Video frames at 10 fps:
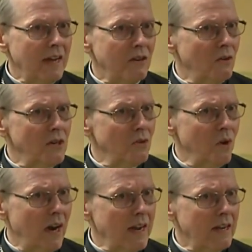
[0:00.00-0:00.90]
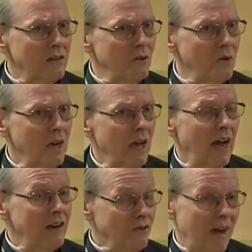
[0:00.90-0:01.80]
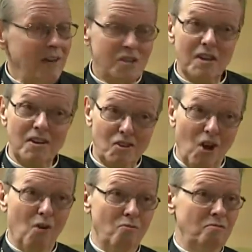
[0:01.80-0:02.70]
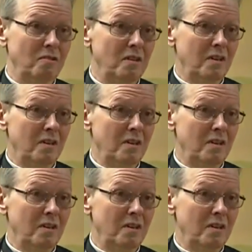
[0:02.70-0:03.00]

I can only do what I can do. I try to set a tone.